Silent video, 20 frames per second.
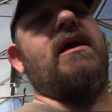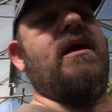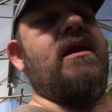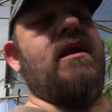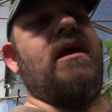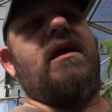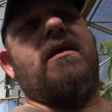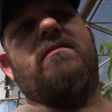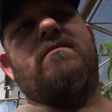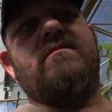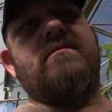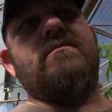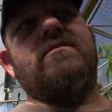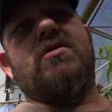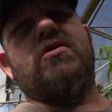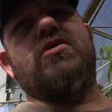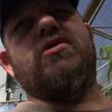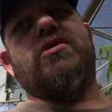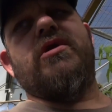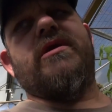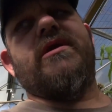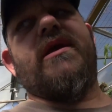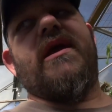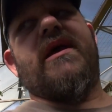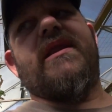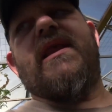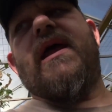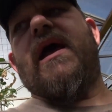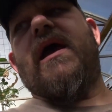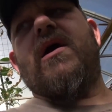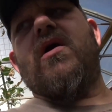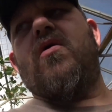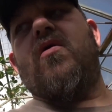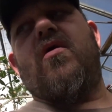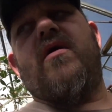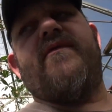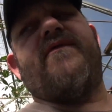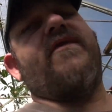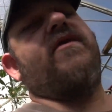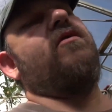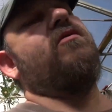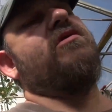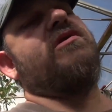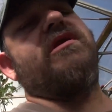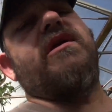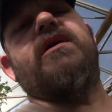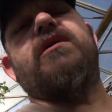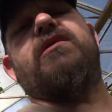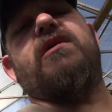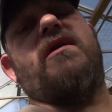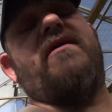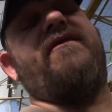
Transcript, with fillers: and then you shouldn't get that coughing or sneezing